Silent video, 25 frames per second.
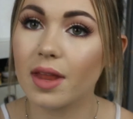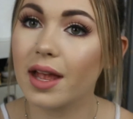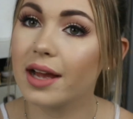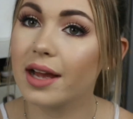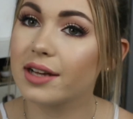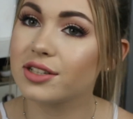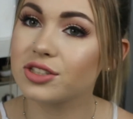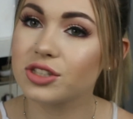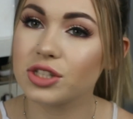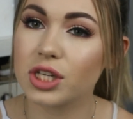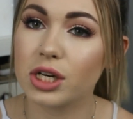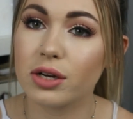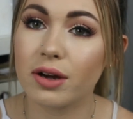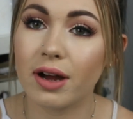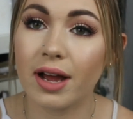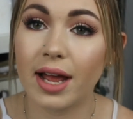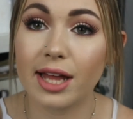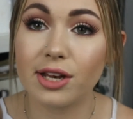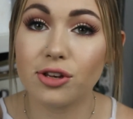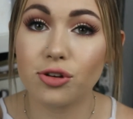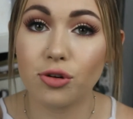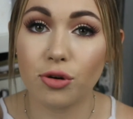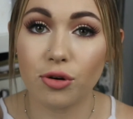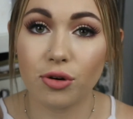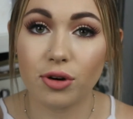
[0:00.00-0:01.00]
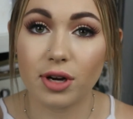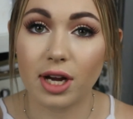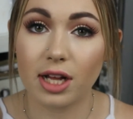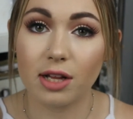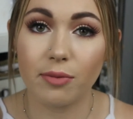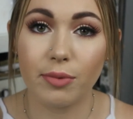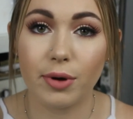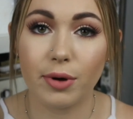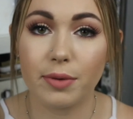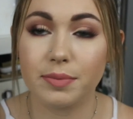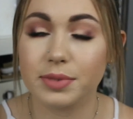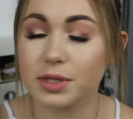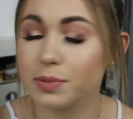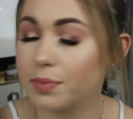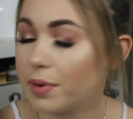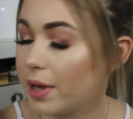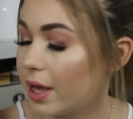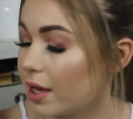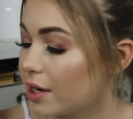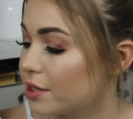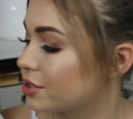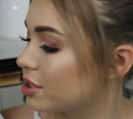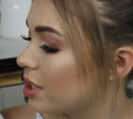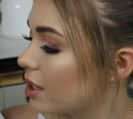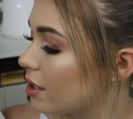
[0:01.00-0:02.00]
As you know, I adore Colourpop's
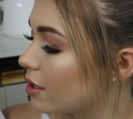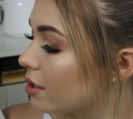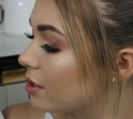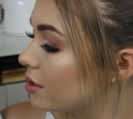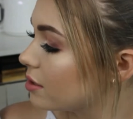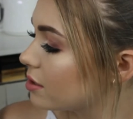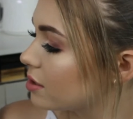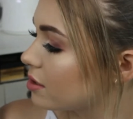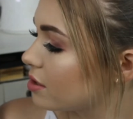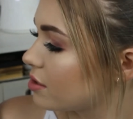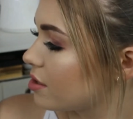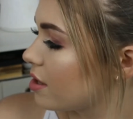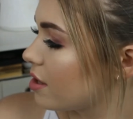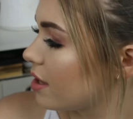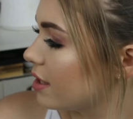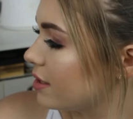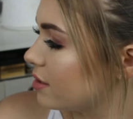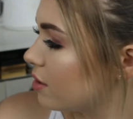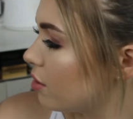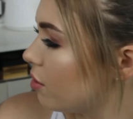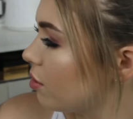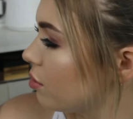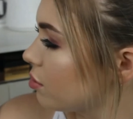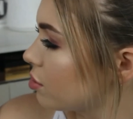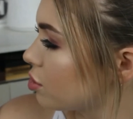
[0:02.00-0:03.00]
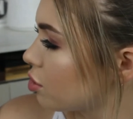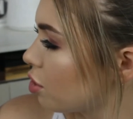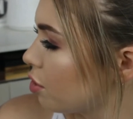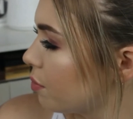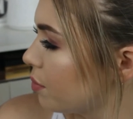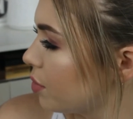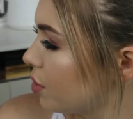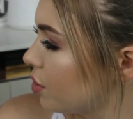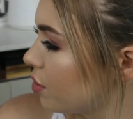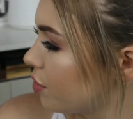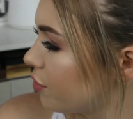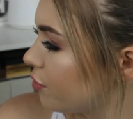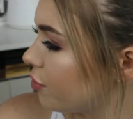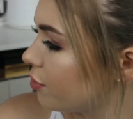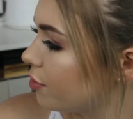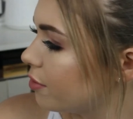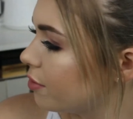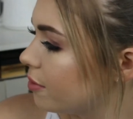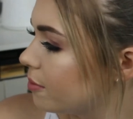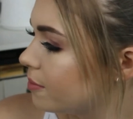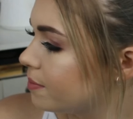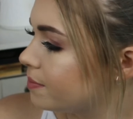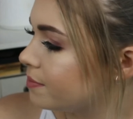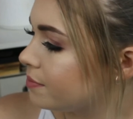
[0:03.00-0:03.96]
powder shadows. These are all so beautiful.